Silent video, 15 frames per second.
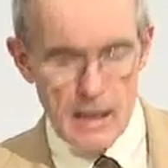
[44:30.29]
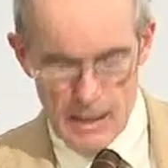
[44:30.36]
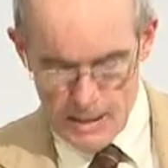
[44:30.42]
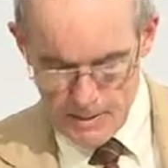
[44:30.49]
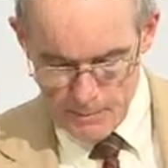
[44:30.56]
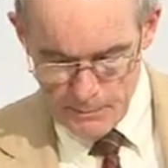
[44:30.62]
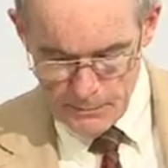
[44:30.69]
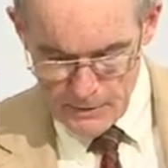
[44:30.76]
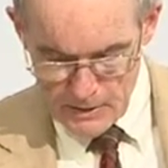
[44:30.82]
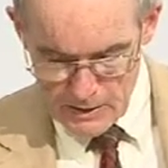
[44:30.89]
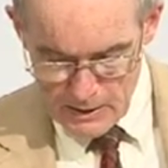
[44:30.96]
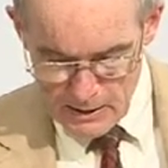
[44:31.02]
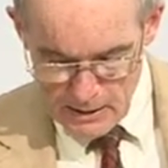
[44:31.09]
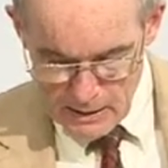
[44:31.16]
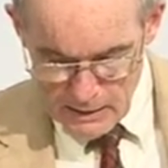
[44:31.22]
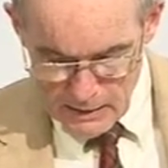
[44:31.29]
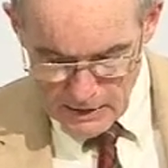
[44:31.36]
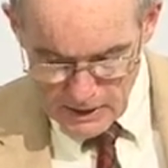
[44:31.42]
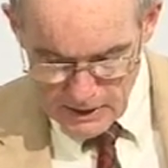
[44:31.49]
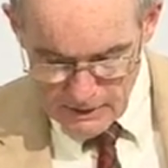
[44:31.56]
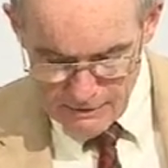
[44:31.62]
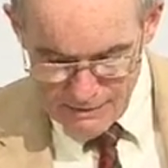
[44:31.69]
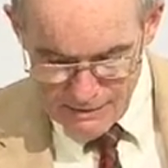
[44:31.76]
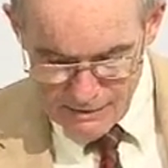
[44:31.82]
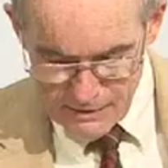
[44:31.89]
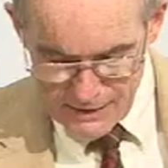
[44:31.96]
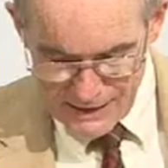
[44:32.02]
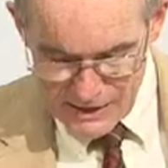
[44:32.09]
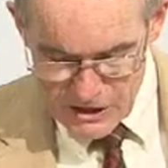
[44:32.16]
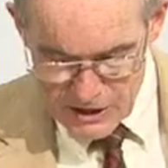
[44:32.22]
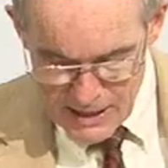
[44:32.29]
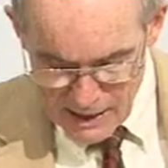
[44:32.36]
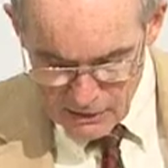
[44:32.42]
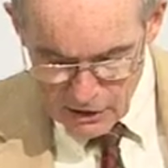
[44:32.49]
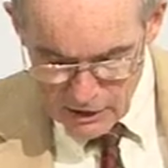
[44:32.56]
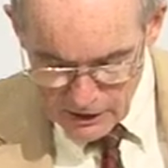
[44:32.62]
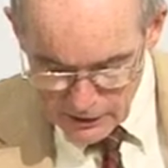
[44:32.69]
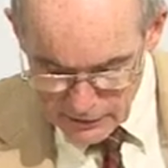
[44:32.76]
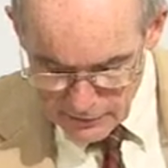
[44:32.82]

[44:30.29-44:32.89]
Um, uh, it's not